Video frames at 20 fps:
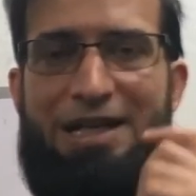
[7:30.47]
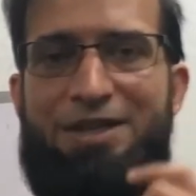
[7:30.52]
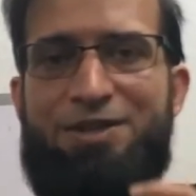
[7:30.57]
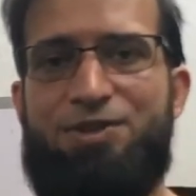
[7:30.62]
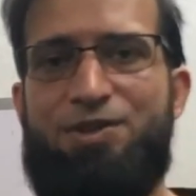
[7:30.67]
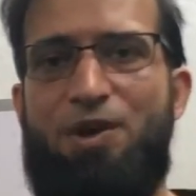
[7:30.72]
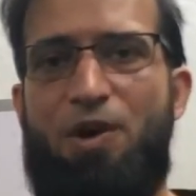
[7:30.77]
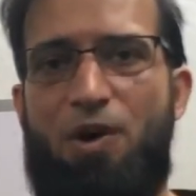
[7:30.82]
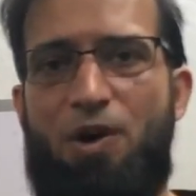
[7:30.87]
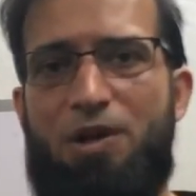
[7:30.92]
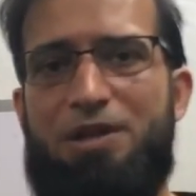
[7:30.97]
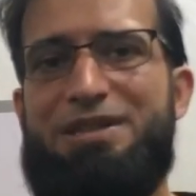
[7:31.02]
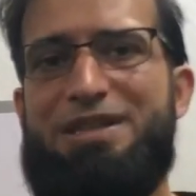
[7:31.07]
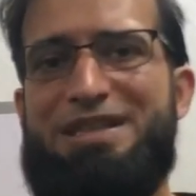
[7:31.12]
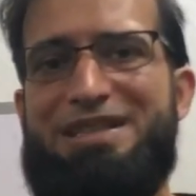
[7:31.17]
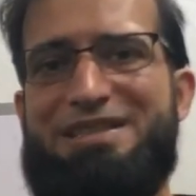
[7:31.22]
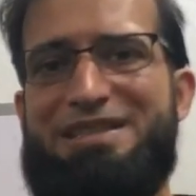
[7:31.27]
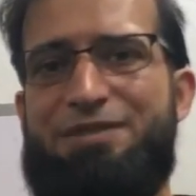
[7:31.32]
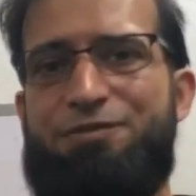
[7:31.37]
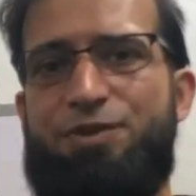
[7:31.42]
So all
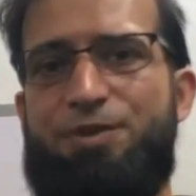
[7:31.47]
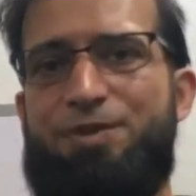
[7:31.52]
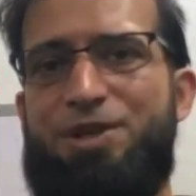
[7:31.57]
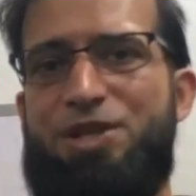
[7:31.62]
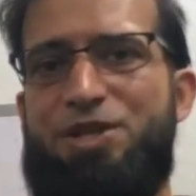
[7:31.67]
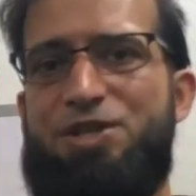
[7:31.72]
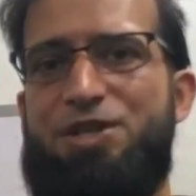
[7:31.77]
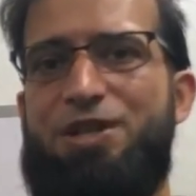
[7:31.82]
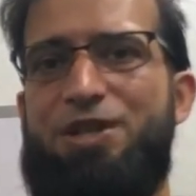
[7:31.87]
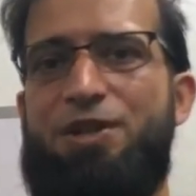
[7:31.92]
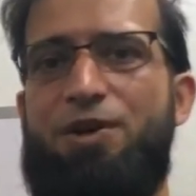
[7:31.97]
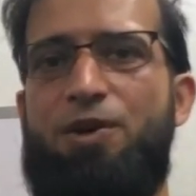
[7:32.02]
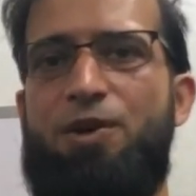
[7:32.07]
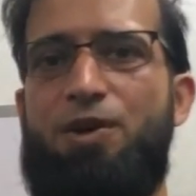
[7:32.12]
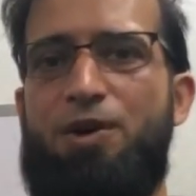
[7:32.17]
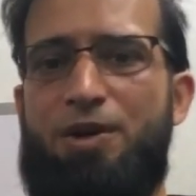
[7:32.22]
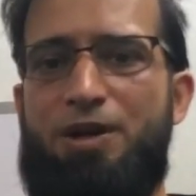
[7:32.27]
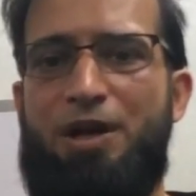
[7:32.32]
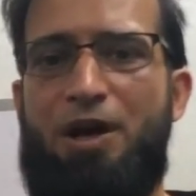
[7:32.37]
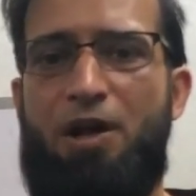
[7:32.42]
these information
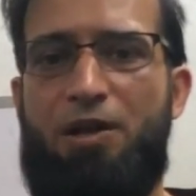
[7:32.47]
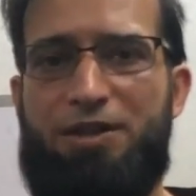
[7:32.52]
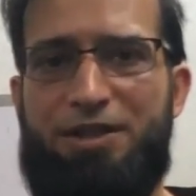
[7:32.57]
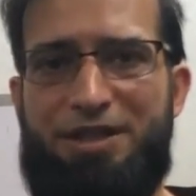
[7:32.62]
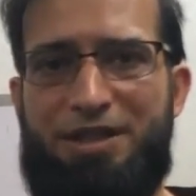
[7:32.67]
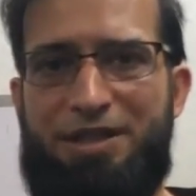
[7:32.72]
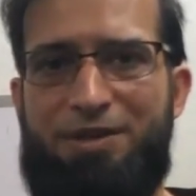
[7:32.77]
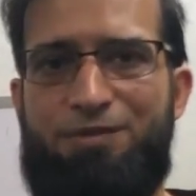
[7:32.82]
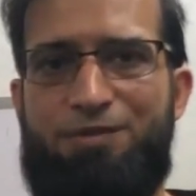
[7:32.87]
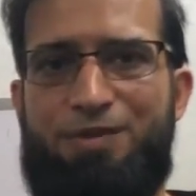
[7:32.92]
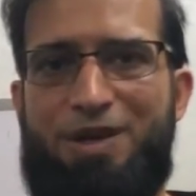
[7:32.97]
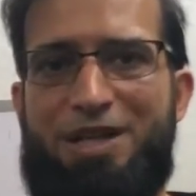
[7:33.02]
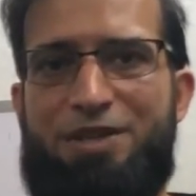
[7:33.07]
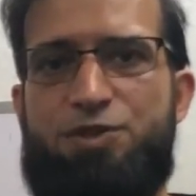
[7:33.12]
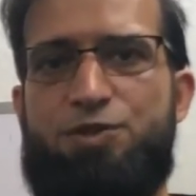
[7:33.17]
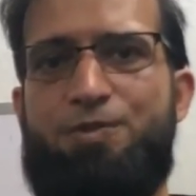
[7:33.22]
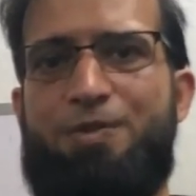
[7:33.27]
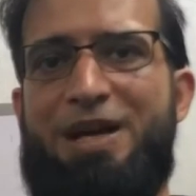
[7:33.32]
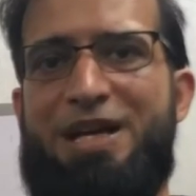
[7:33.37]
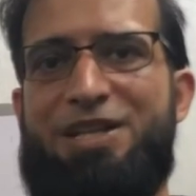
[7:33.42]
or alternative ways
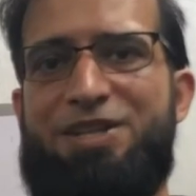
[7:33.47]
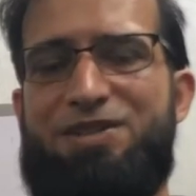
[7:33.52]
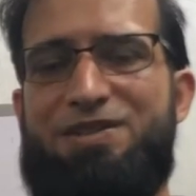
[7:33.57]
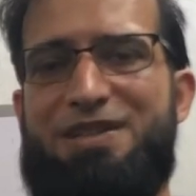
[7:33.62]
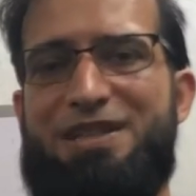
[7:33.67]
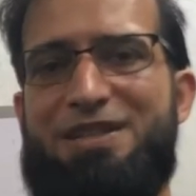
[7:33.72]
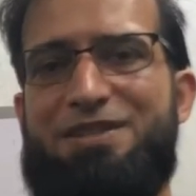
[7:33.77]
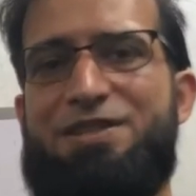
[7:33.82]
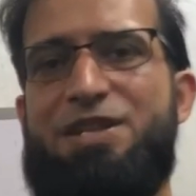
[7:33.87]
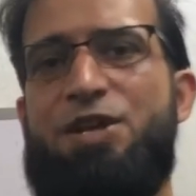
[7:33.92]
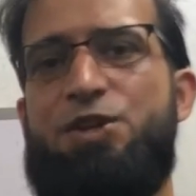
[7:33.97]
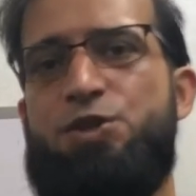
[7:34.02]
to manage this